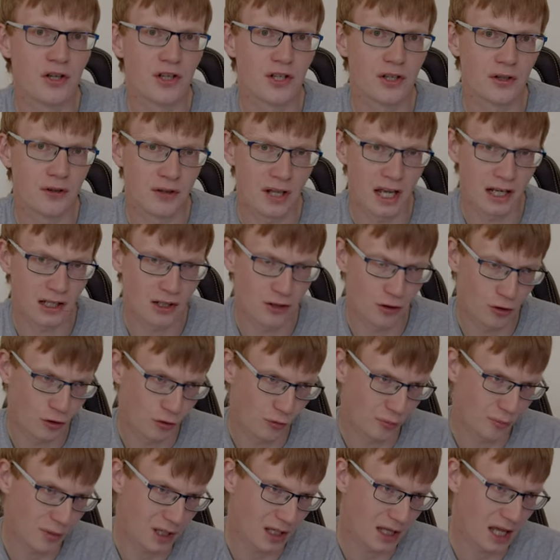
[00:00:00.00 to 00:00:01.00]
So that told
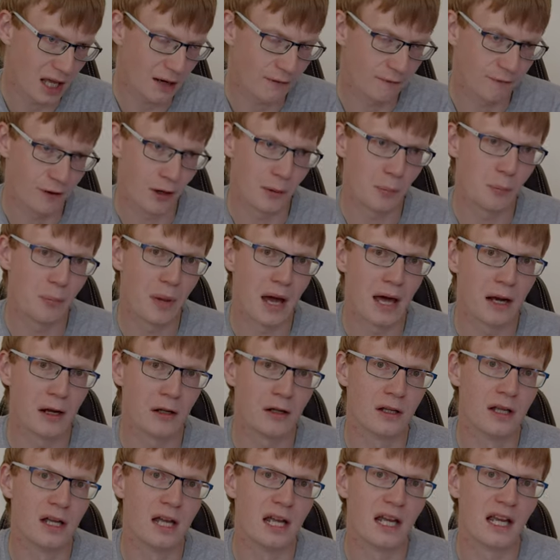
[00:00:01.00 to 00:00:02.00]
me that front
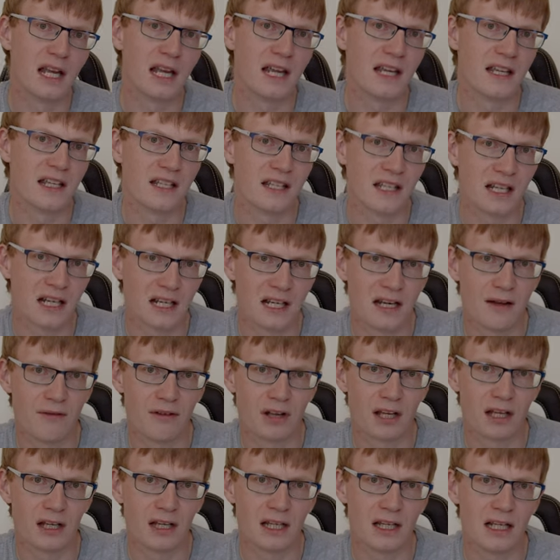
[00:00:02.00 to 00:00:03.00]
panel is
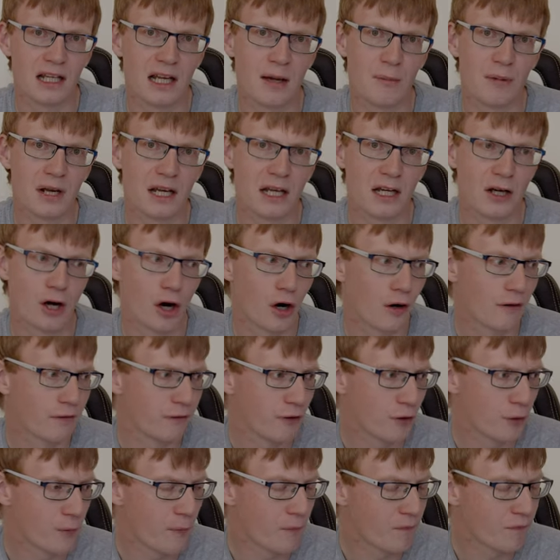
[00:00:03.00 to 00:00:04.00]
significantly limiting
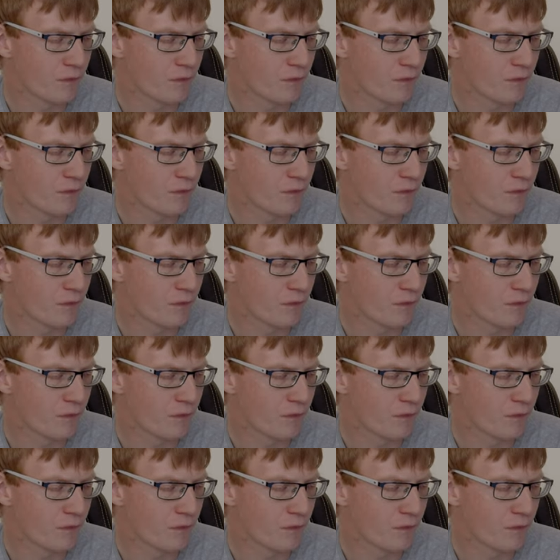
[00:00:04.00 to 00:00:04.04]
airflow.